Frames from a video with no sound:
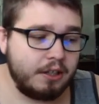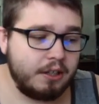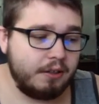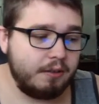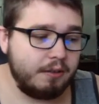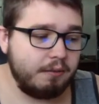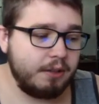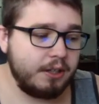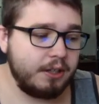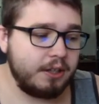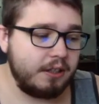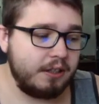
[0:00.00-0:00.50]

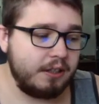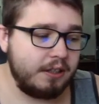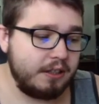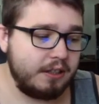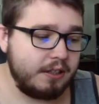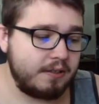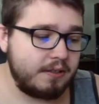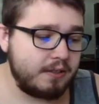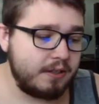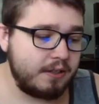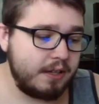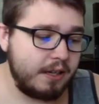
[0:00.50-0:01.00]
with the
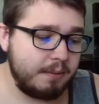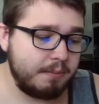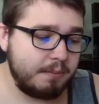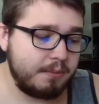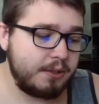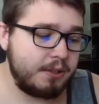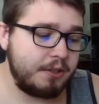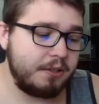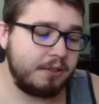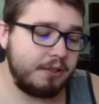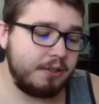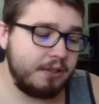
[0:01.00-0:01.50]
same
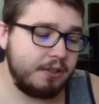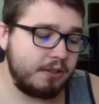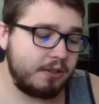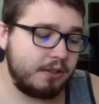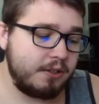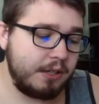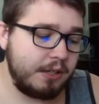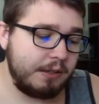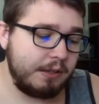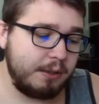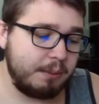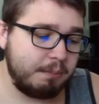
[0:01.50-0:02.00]
series
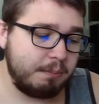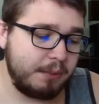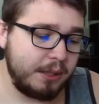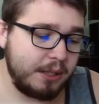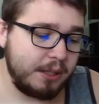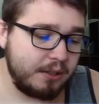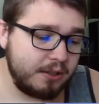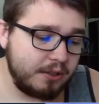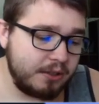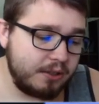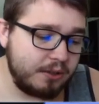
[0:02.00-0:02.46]
that we've been